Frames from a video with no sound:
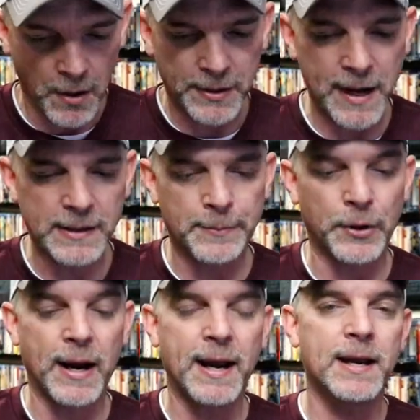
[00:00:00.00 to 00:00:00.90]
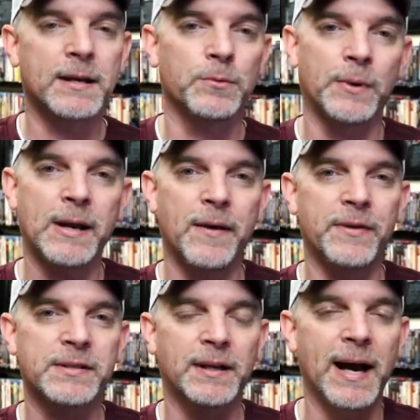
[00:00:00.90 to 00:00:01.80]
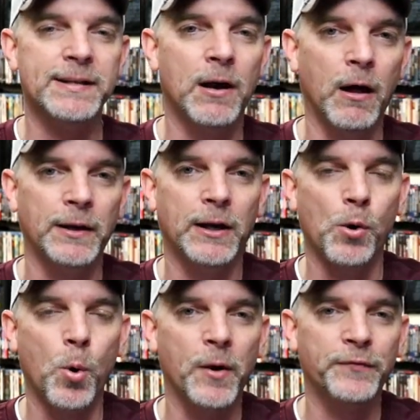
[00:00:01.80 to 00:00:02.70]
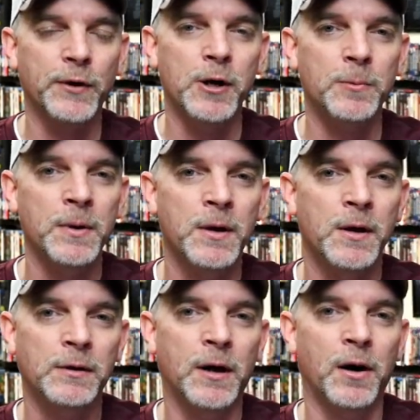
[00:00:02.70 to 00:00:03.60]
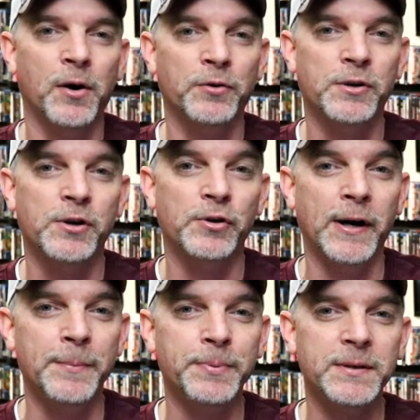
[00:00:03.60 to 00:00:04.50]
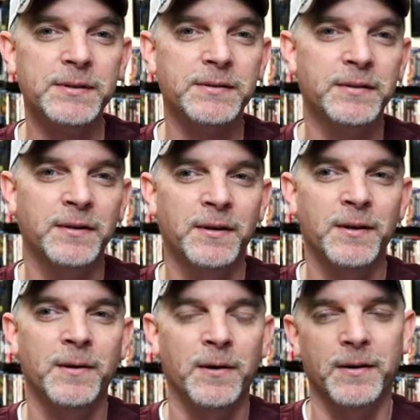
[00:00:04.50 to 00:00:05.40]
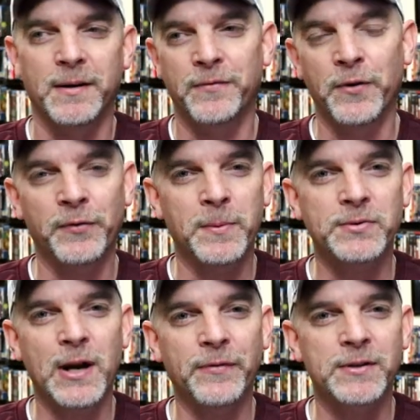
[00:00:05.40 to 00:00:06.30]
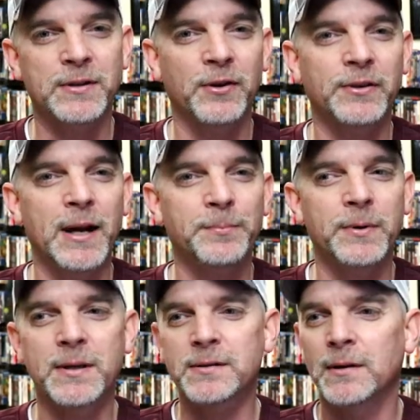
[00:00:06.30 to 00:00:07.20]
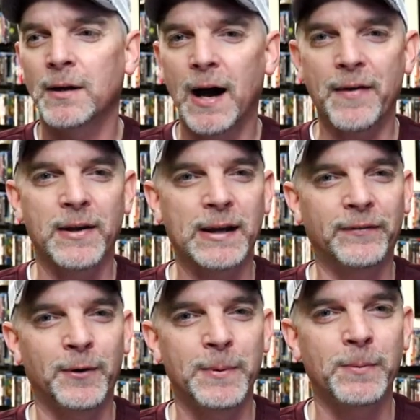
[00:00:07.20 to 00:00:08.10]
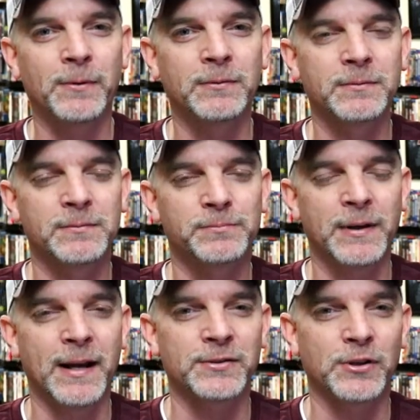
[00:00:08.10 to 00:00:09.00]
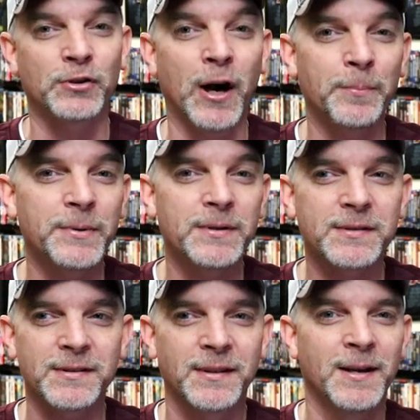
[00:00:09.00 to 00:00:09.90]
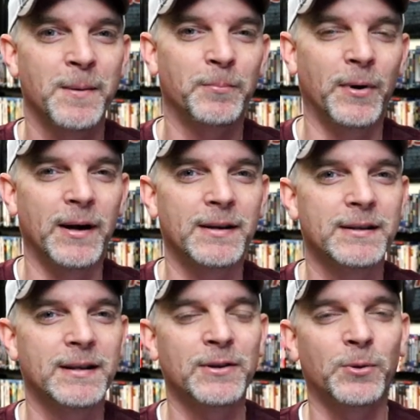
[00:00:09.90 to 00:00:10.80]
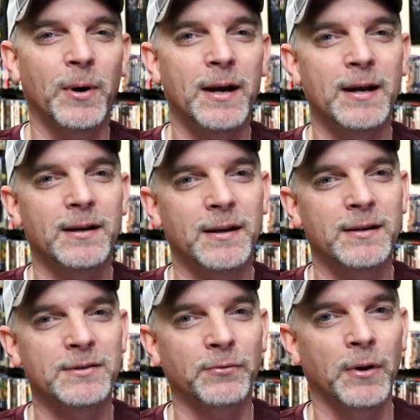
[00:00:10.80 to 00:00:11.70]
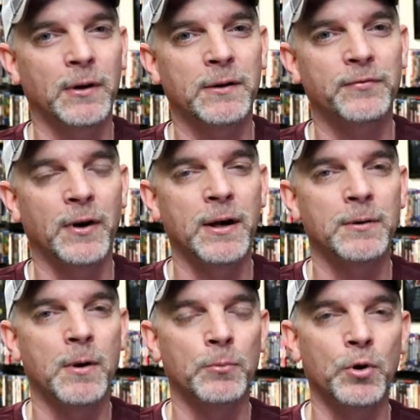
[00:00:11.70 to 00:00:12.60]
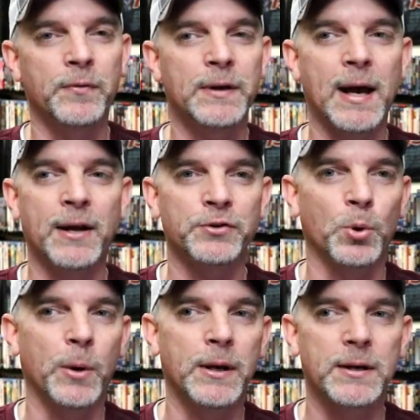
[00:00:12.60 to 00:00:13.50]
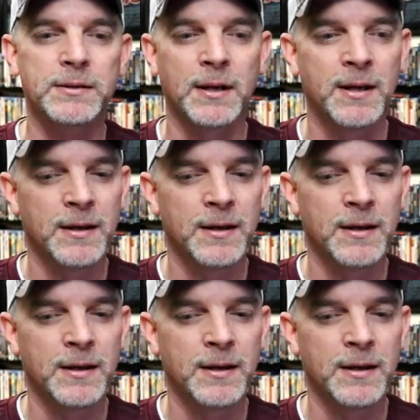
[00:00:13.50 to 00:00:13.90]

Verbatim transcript: Okay, at number eight, we have this nice holiday horror film called Krampus. If you're from the South, it's called Krampus. I think I've heard people pronounce it Krampus. But either way, it is a really fun movie. I enjoy it.